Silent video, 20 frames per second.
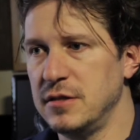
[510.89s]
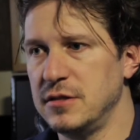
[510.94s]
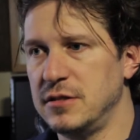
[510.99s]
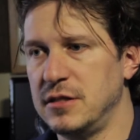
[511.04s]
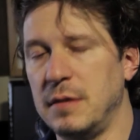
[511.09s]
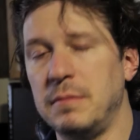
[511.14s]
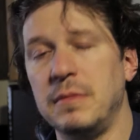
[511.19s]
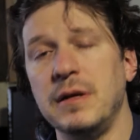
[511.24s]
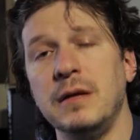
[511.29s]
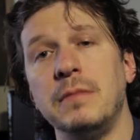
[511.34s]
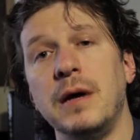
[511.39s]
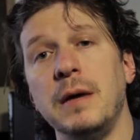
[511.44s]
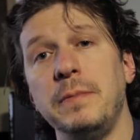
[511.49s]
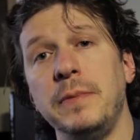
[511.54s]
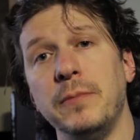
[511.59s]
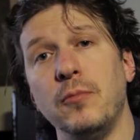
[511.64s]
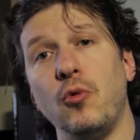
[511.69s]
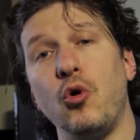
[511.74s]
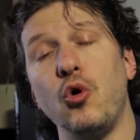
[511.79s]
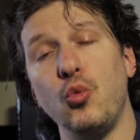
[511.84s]
somebody
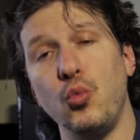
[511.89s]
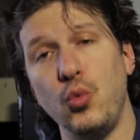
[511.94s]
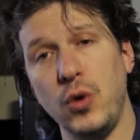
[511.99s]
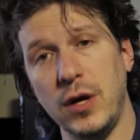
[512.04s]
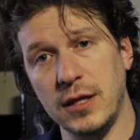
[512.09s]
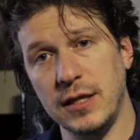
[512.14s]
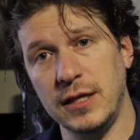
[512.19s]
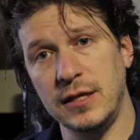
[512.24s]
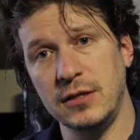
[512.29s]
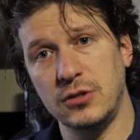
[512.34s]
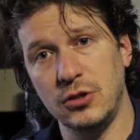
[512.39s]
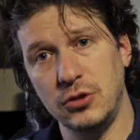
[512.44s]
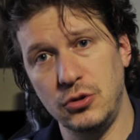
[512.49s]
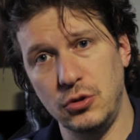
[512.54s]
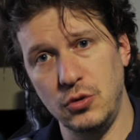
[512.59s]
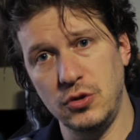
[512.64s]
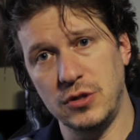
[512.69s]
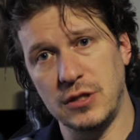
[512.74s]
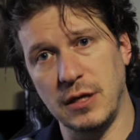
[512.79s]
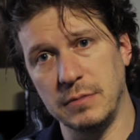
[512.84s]
might be more willing to
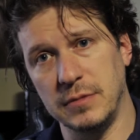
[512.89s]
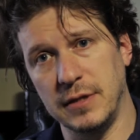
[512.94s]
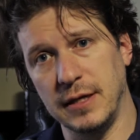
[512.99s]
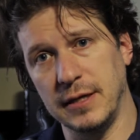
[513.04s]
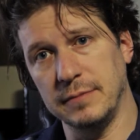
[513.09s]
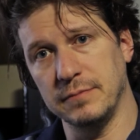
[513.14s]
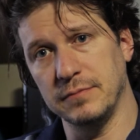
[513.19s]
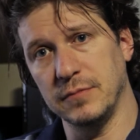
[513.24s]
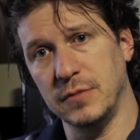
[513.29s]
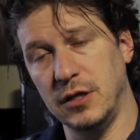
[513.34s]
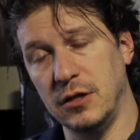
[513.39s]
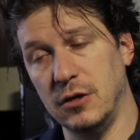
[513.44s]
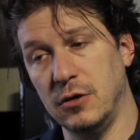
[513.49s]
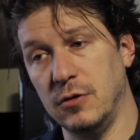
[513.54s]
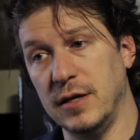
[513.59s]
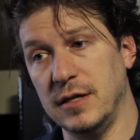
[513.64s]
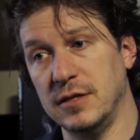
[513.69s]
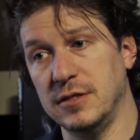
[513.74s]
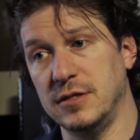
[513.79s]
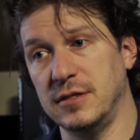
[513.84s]
do something,
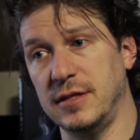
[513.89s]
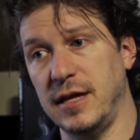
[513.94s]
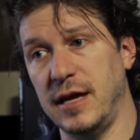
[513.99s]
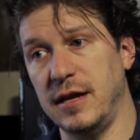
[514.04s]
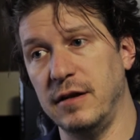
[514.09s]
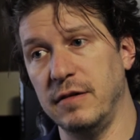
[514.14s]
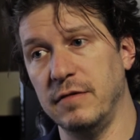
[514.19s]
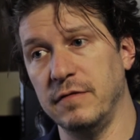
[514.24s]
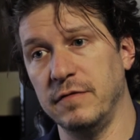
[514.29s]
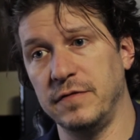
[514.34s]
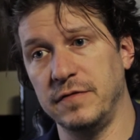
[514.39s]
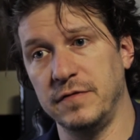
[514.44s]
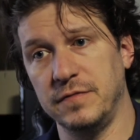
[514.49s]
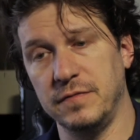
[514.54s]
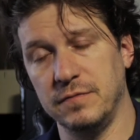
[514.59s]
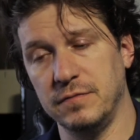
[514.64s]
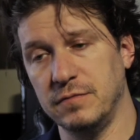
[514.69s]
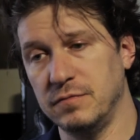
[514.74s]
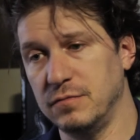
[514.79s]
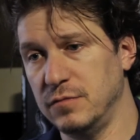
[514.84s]
instead
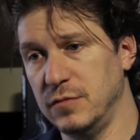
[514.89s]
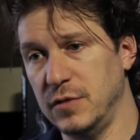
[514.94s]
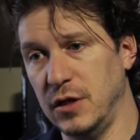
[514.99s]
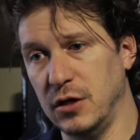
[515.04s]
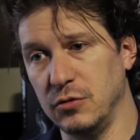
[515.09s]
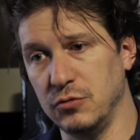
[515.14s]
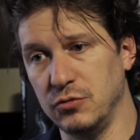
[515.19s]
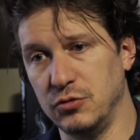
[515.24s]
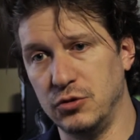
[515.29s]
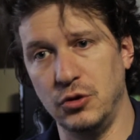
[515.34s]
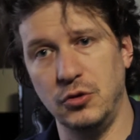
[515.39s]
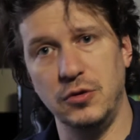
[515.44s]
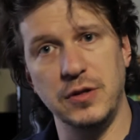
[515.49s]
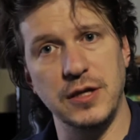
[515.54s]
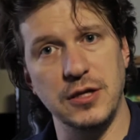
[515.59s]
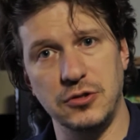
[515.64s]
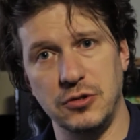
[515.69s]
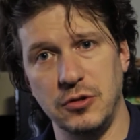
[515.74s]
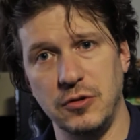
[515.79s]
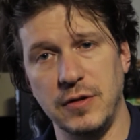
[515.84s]
of, do
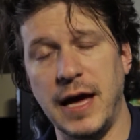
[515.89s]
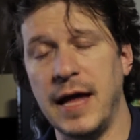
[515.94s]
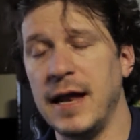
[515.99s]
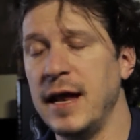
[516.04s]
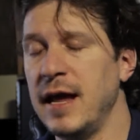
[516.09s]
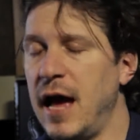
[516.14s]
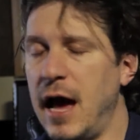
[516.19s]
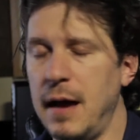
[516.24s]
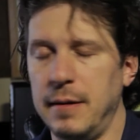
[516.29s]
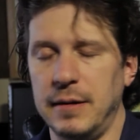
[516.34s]
this, do that.